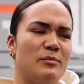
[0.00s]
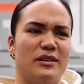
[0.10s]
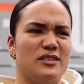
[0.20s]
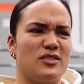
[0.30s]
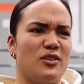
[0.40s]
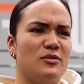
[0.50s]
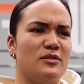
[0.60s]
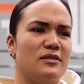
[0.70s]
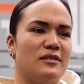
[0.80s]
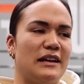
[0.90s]
biggest goal.
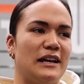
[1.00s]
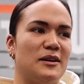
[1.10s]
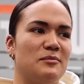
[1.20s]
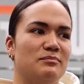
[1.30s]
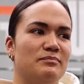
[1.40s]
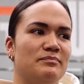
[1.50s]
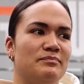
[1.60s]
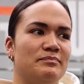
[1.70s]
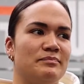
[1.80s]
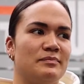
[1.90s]
Um,
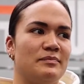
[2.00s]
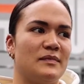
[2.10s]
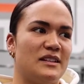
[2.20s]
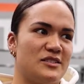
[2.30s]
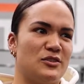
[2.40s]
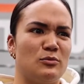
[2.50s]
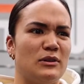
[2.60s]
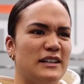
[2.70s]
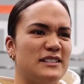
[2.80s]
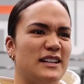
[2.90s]
it's to
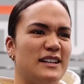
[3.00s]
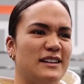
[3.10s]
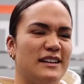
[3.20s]
normalise it.